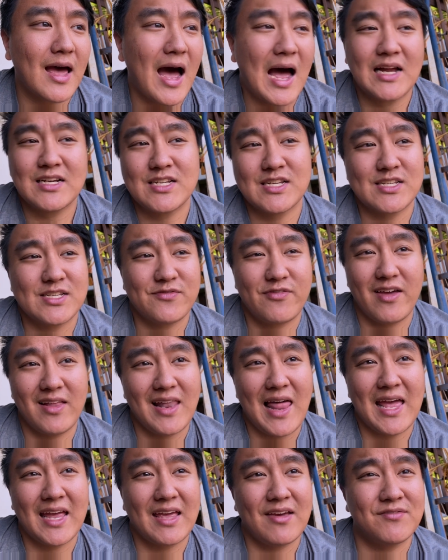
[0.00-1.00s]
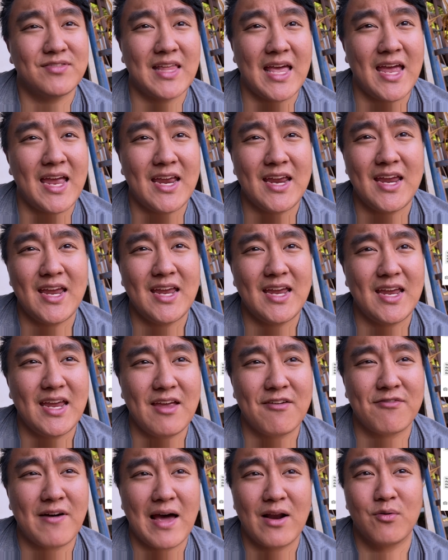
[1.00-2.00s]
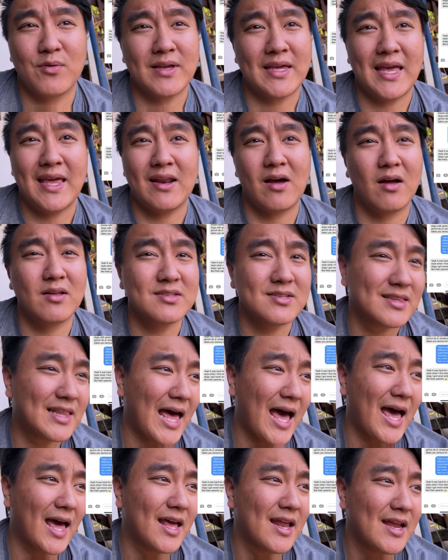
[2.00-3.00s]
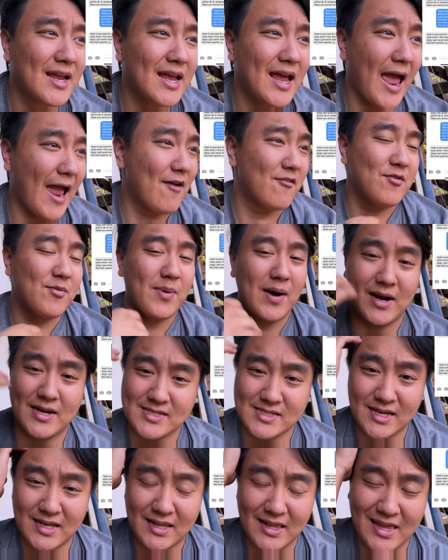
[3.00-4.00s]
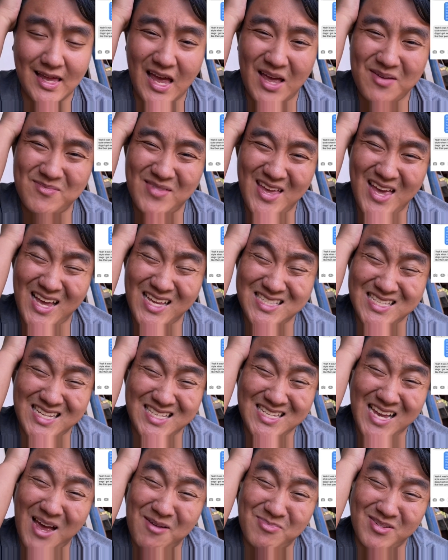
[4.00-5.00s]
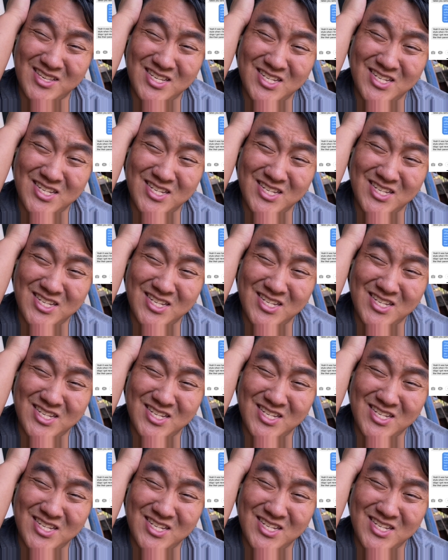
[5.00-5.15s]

I just feel like if I don't get onto that, everybody's gonna look at me as a type of